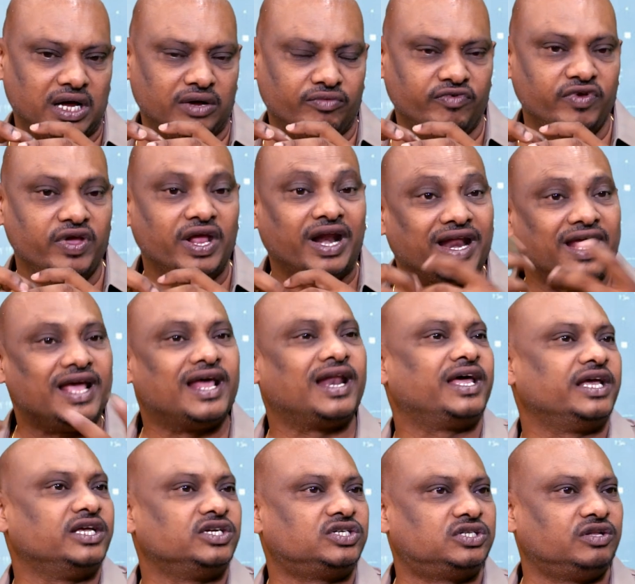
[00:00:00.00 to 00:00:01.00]
we
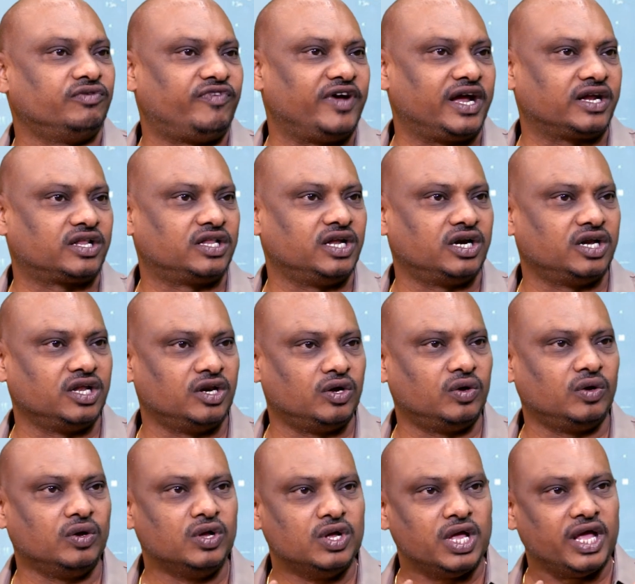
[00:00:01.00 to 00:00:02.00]
realized the fact that,
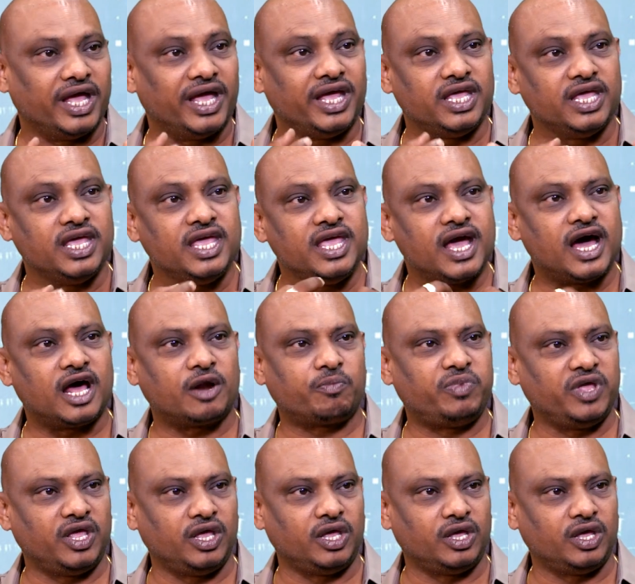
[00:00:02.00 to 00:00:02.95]
a ERP